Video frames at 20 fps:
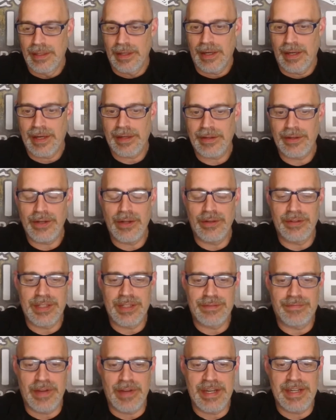I don't know.
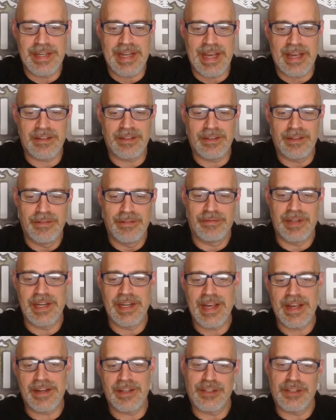Does Vendetta,
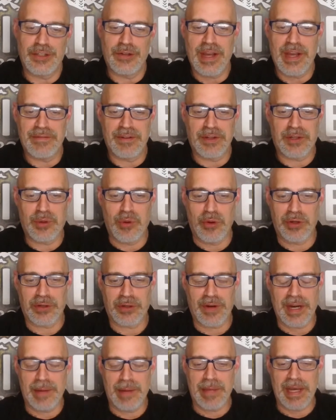do you have a 1/4
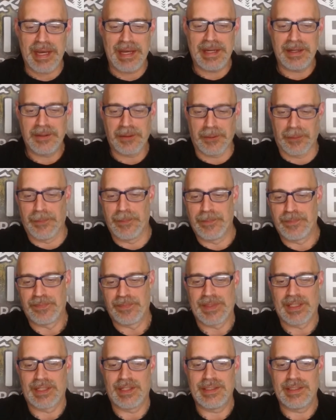gram bag?
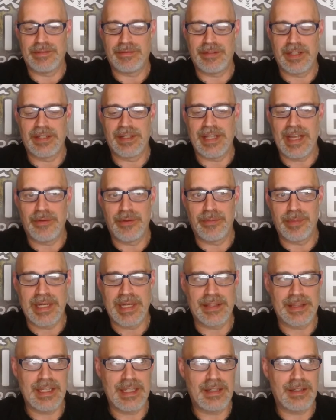Because I figure that would be,
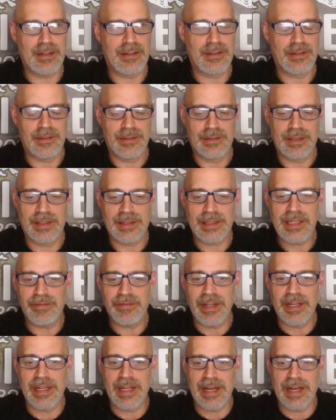I think
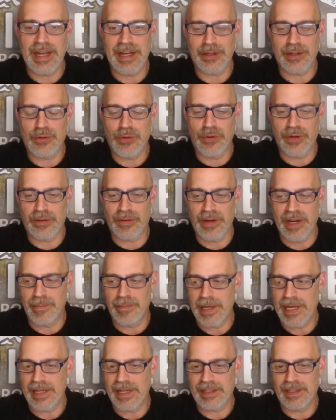Vendetta had a 1/4 gram
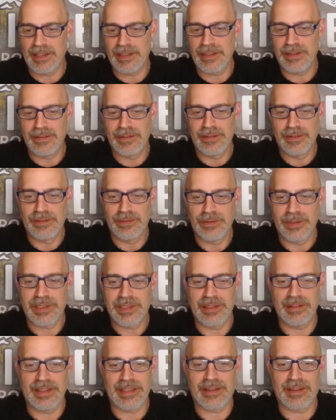bag, huh?
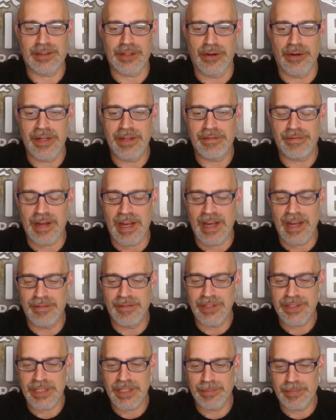Wasn't it like 35
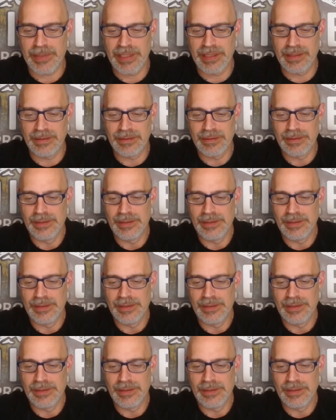or something?